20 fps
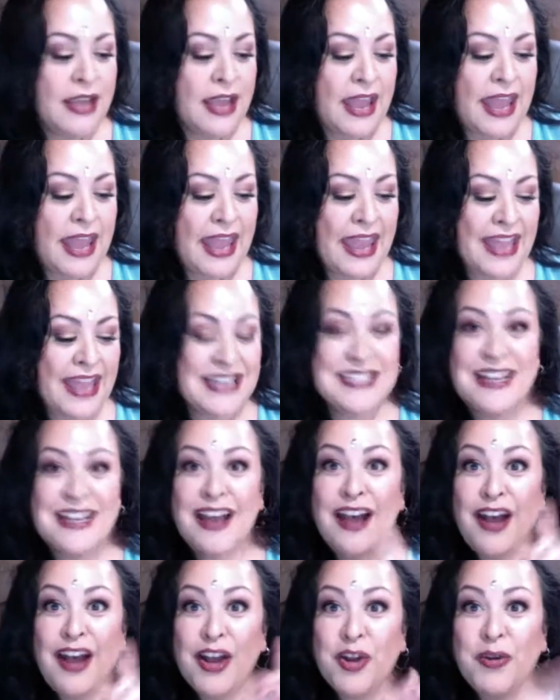and
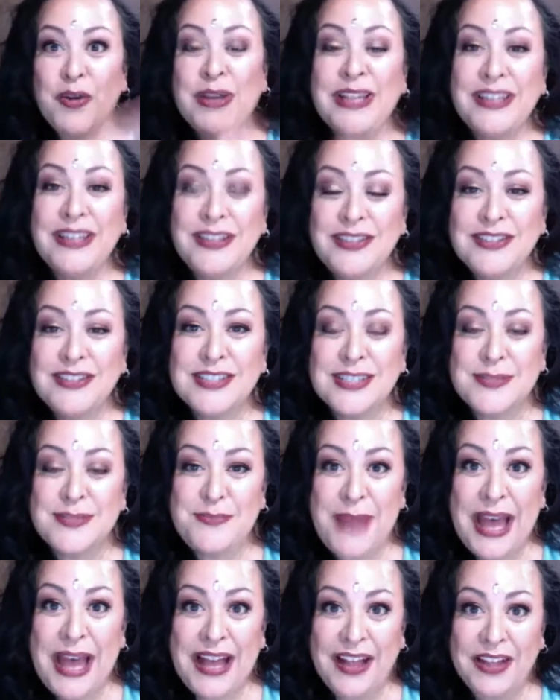a quick little
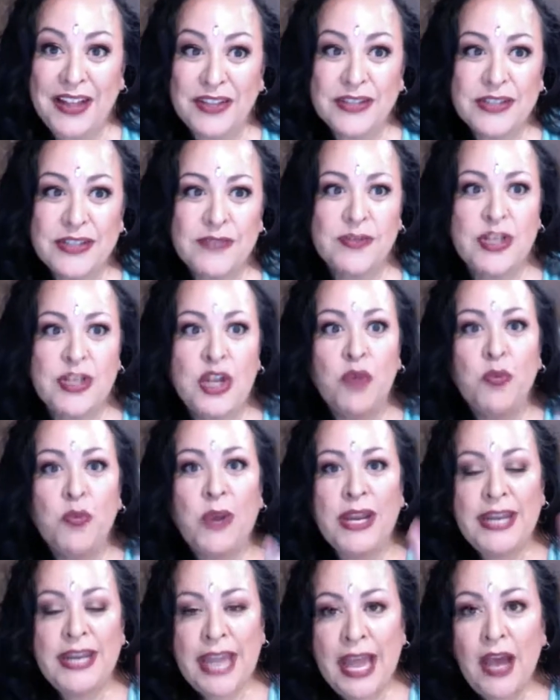spell. You know,
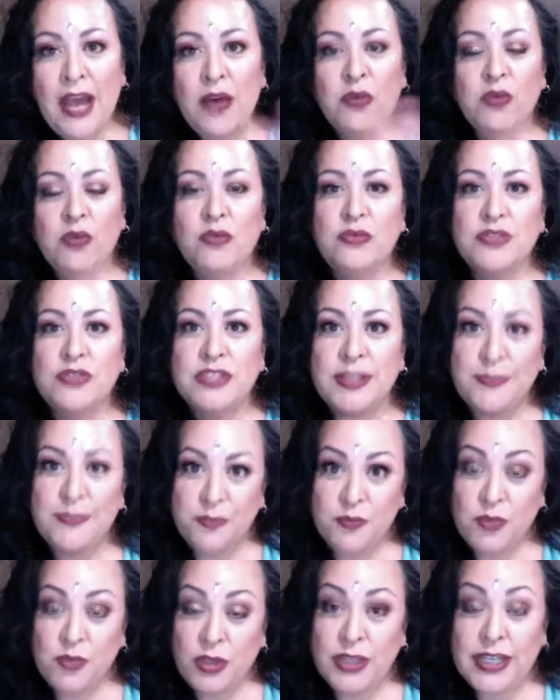right now,
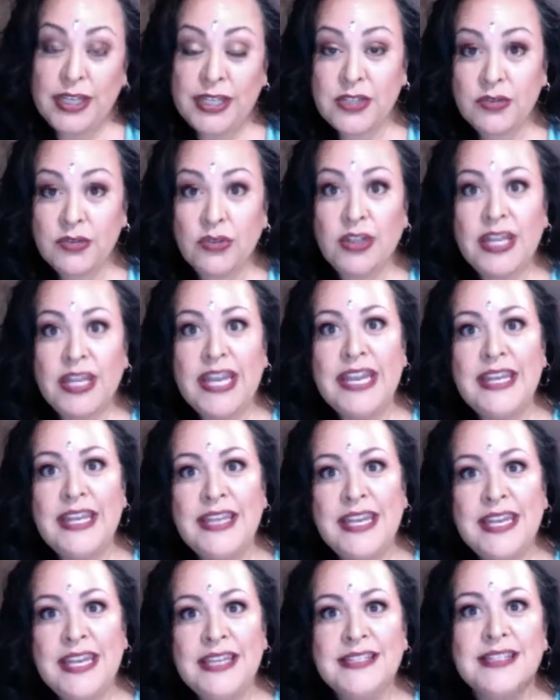really, truly,
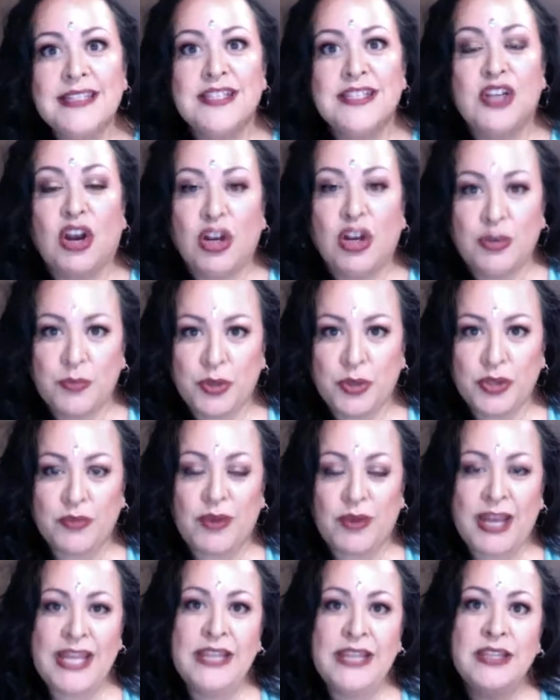it is a dark moon,
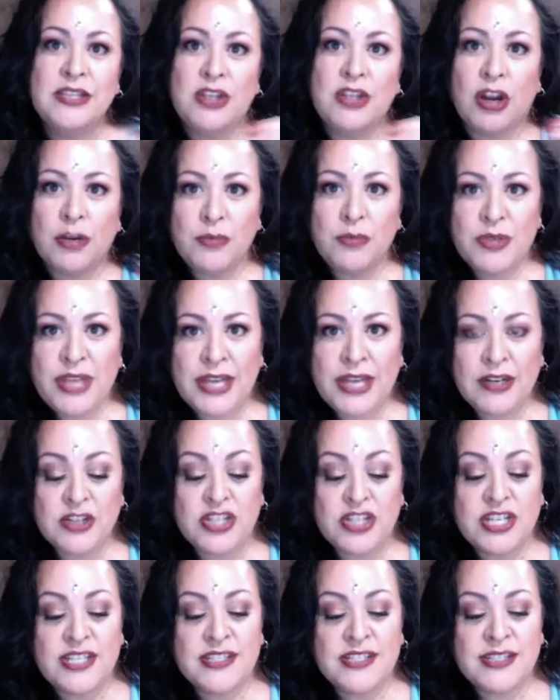right? And the dark moon
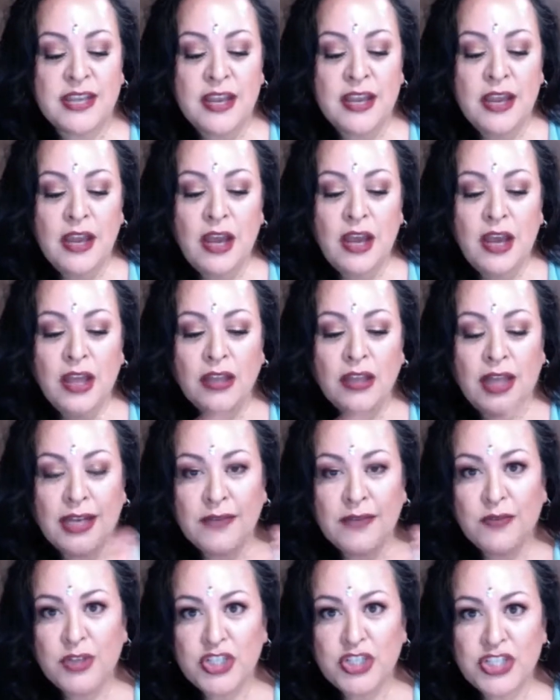energies, a lot
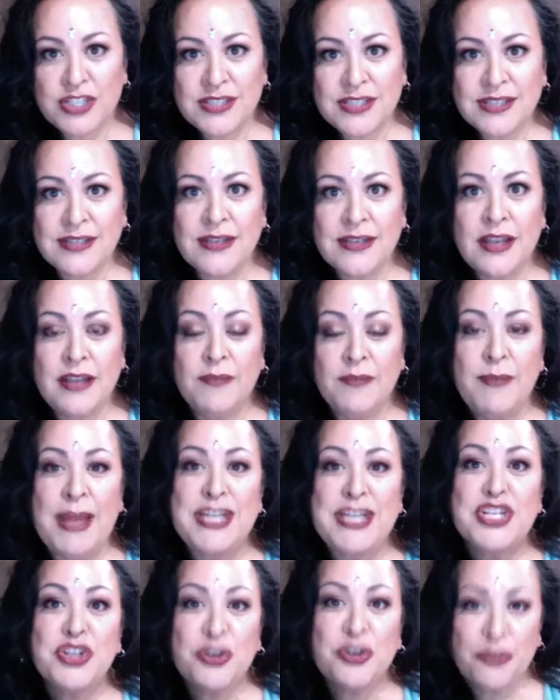of witches and
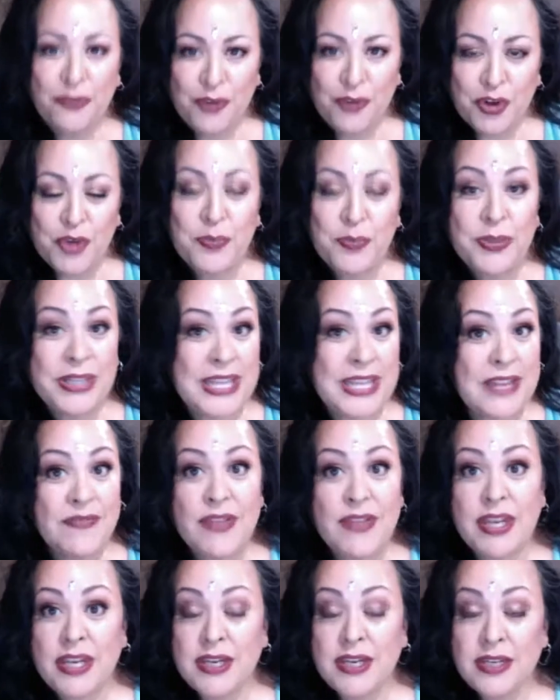magical folk believe
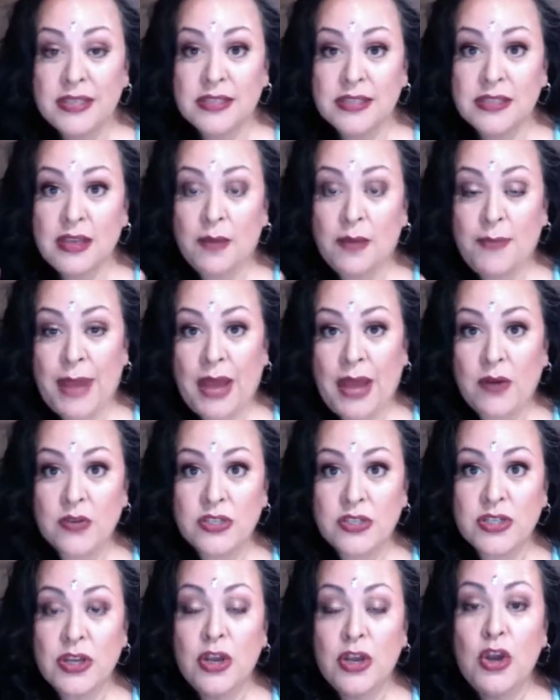that it is
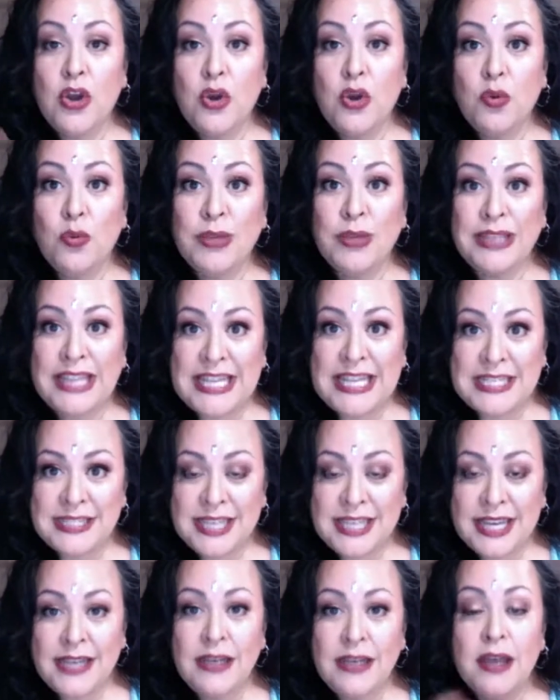about
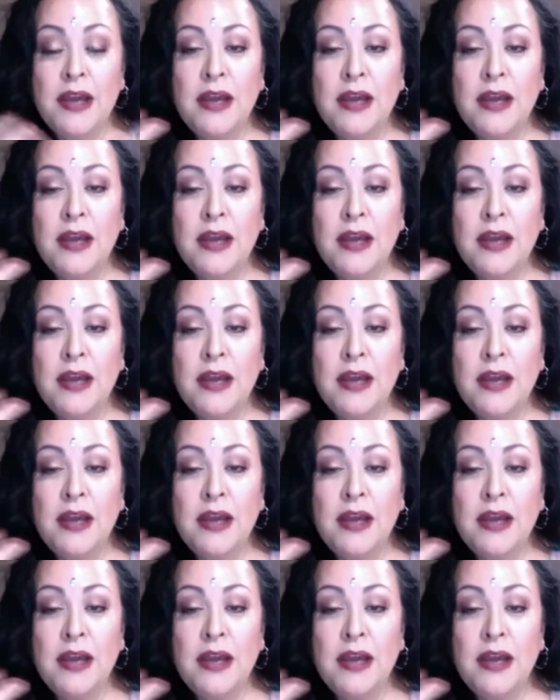releasing